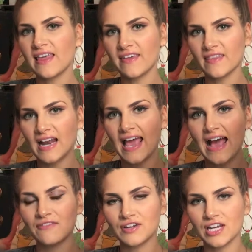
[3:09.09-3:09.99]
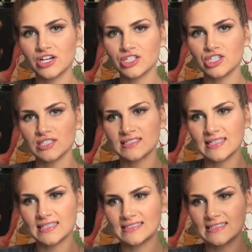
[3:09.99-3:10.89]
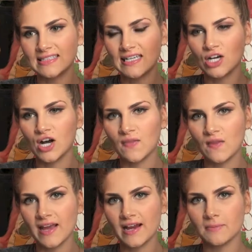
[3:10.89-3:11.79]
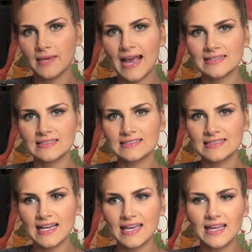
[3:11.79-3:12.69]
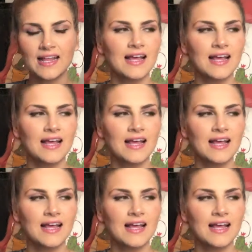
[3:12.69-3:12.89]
thing that I have in here is just this neon light up cactus light.